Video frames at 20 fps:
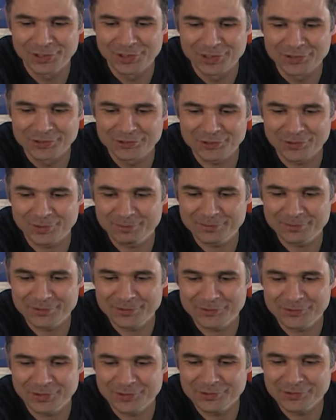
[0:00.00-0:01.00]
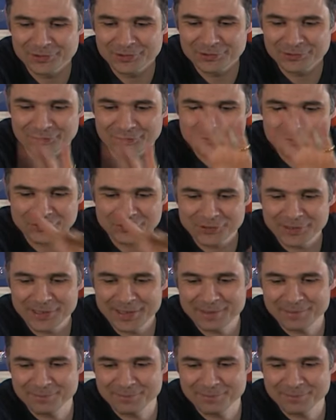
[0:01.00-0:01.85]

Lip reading: So I'm just going to sort of slip